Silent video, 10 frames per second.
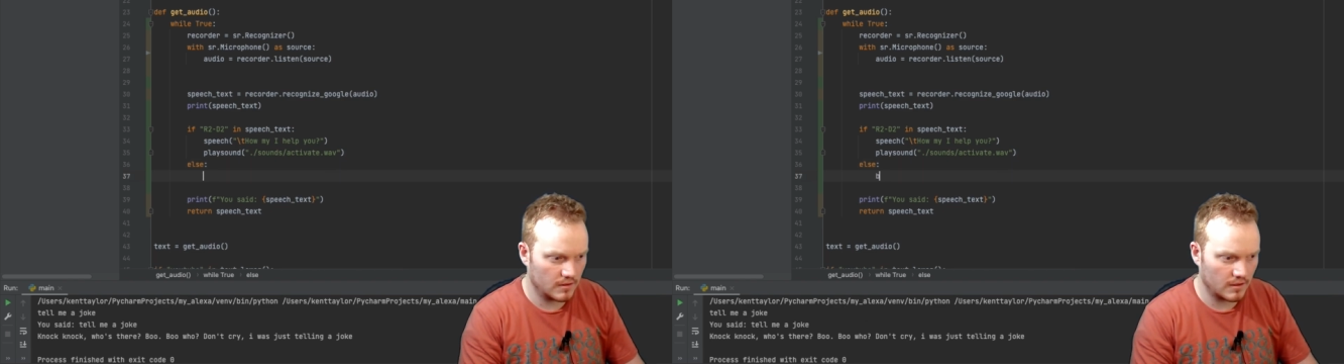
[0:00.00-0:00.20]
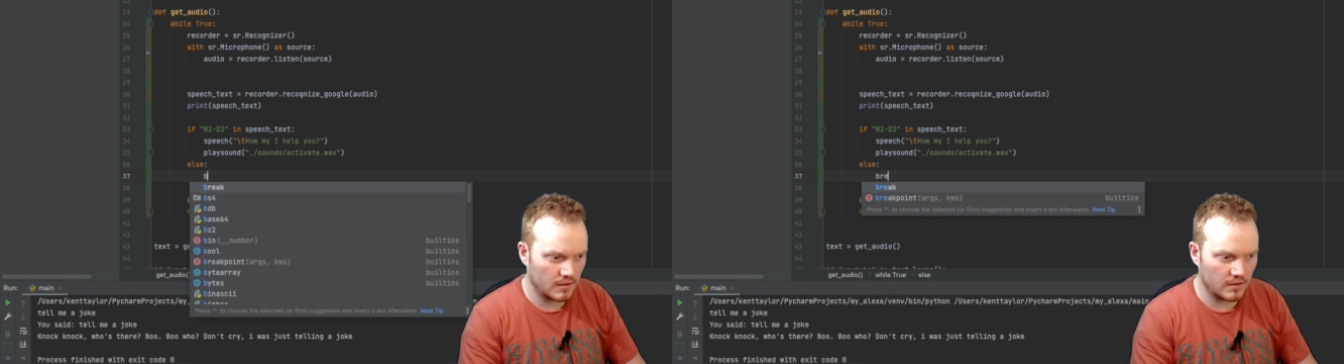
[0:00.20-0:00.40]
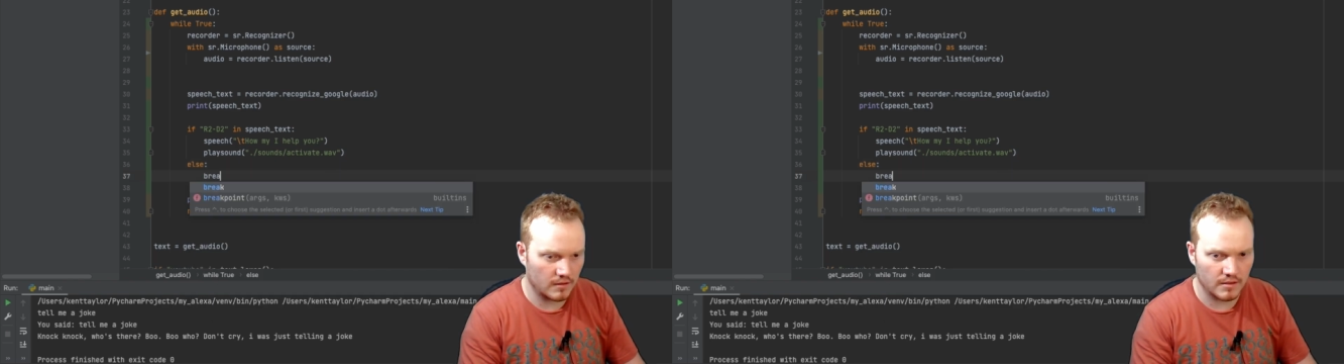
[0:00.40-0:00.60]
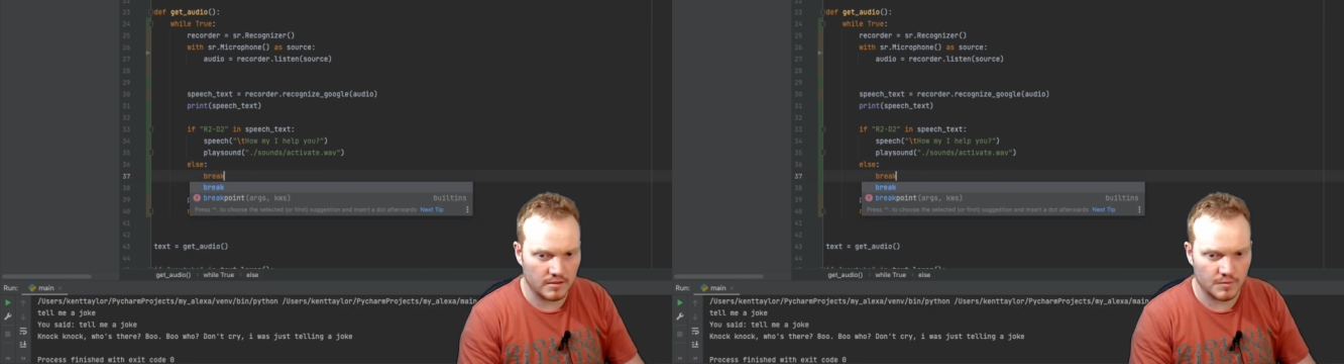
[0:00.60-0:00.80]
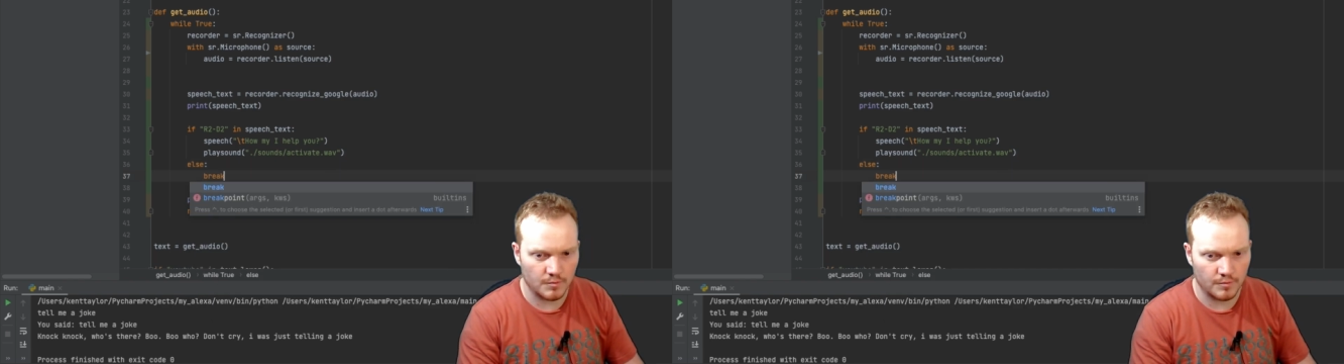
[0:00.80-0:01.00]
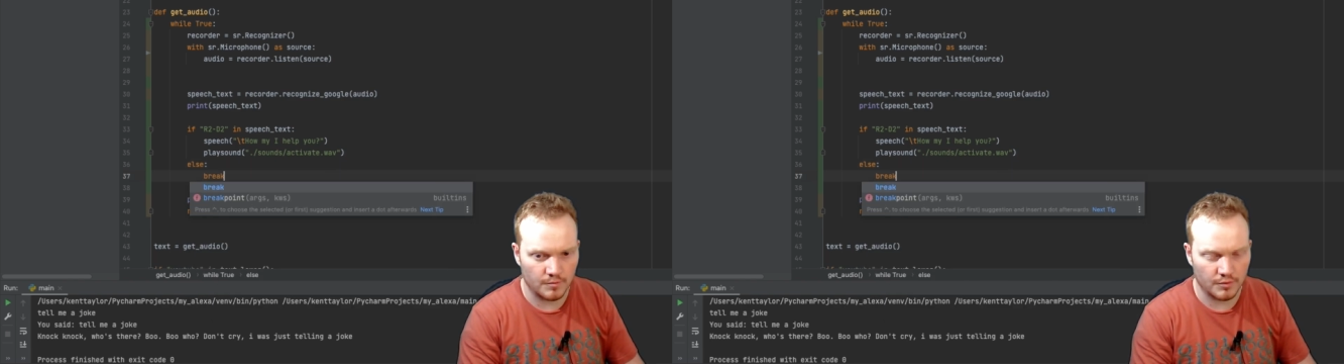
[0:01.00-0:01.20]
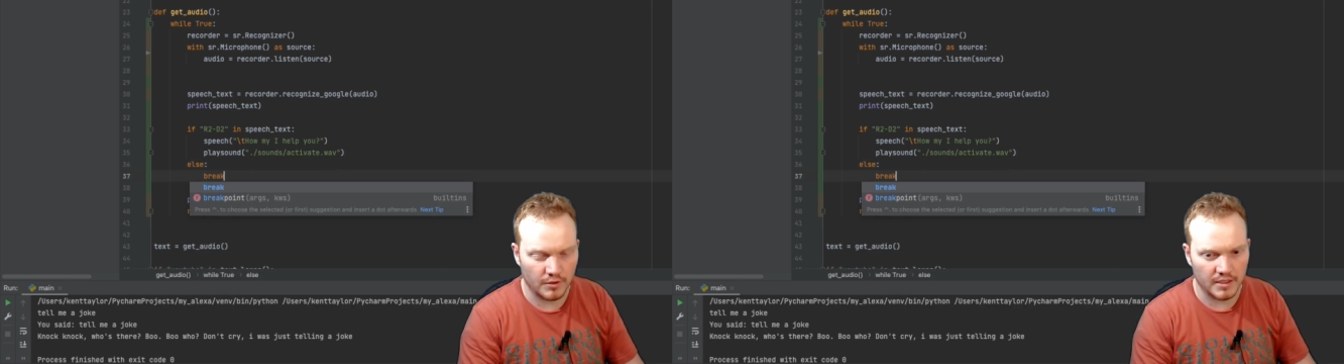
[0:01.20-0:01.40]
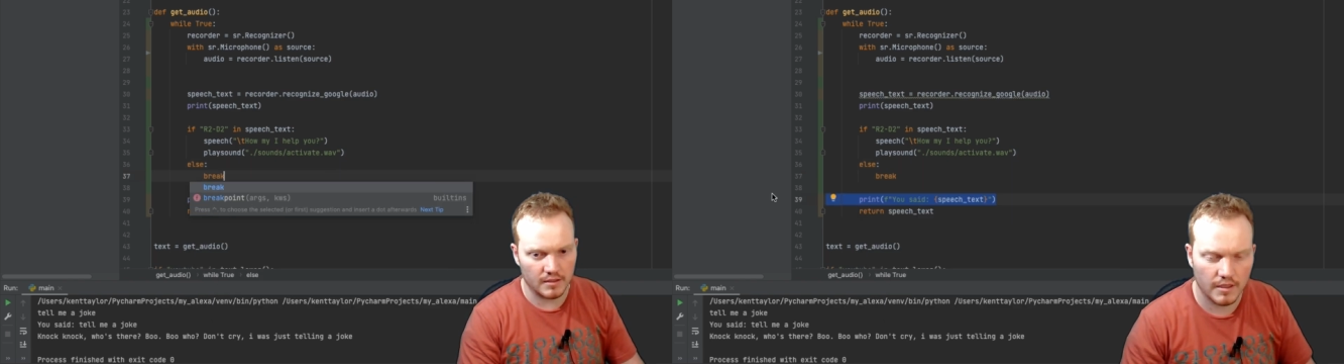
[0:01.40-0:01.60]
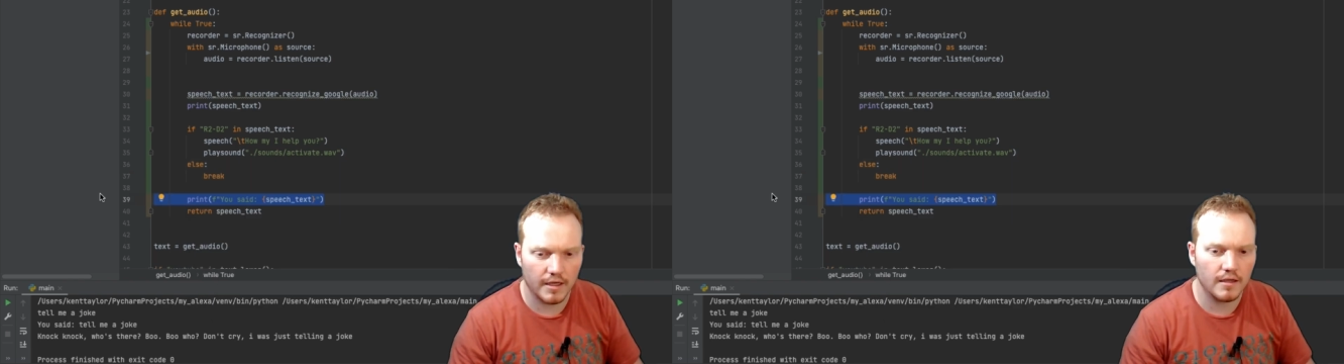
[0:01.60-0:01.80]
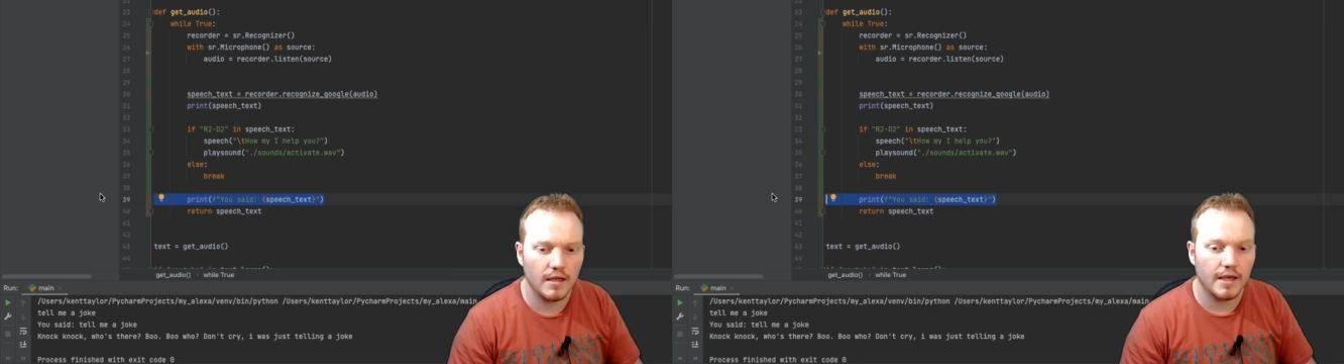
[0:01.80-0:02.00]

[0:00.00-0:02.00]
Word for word: Uh, let's break, okay.